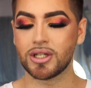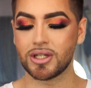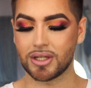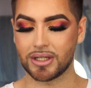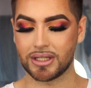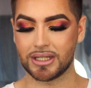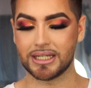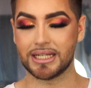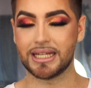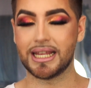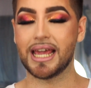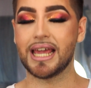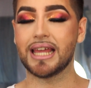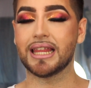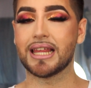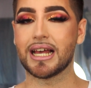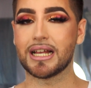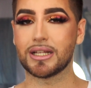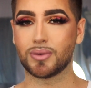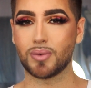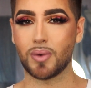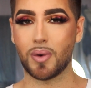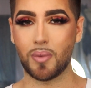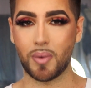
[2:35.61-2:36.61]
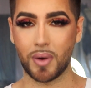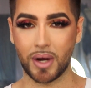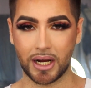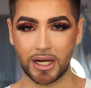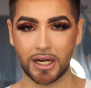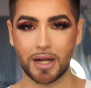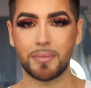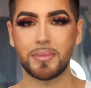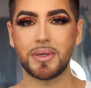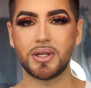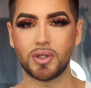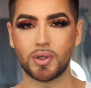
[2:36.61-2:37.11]
So today, that's what we're
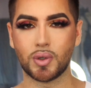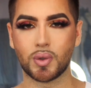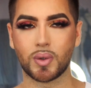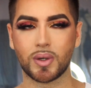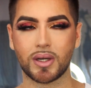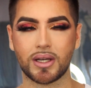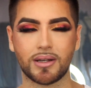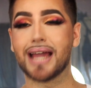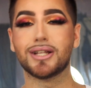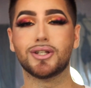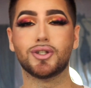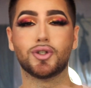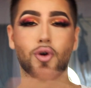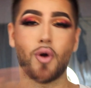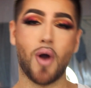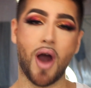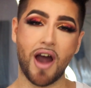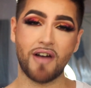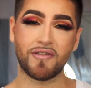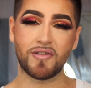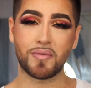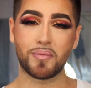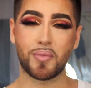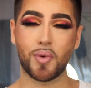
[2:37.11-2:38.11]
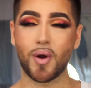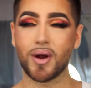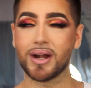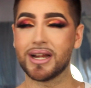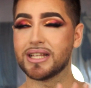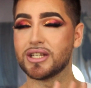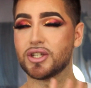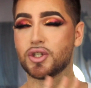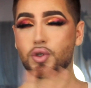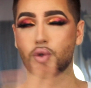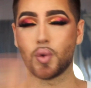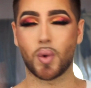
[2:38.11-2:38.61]
gonna be doing. We don't have a board,
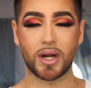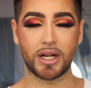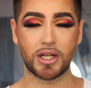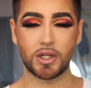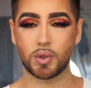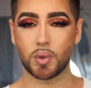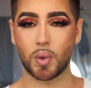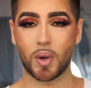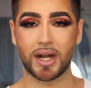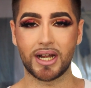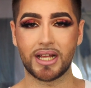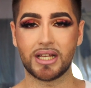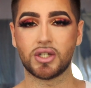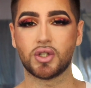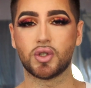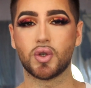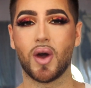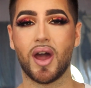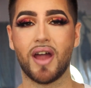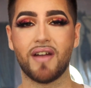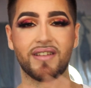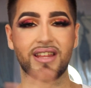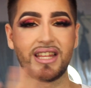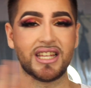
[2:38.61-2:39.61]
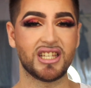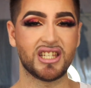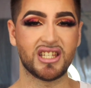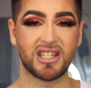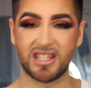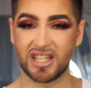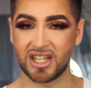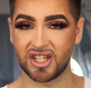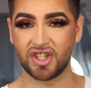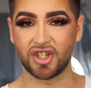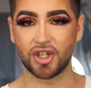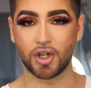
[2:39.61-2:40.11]
it's 2020, so everything's
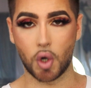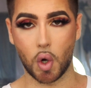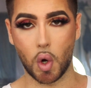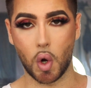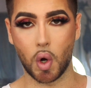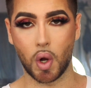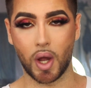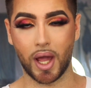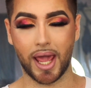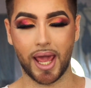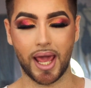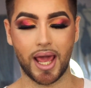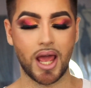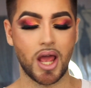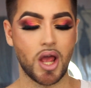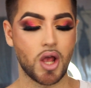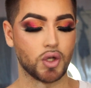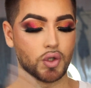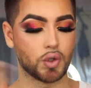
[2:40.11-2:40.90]
digital, okay?